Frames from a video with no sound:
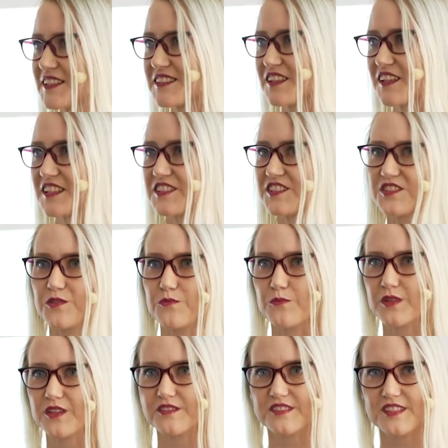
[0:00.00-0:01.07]
design system,
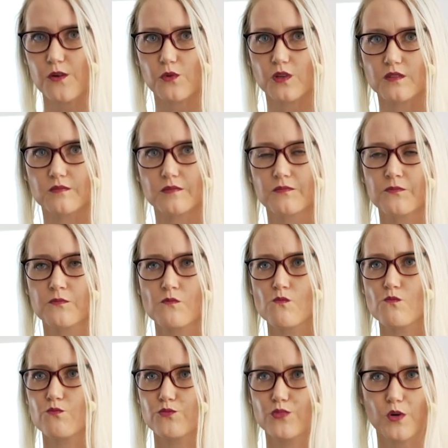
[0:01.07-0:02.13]
because that will
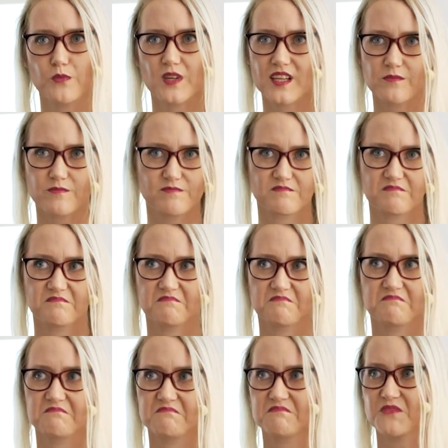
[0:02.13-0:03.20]
probably
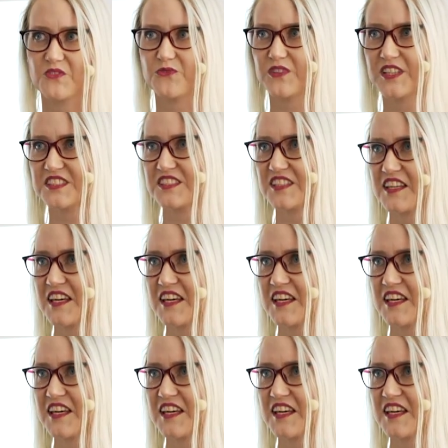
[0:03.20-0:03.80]
fix the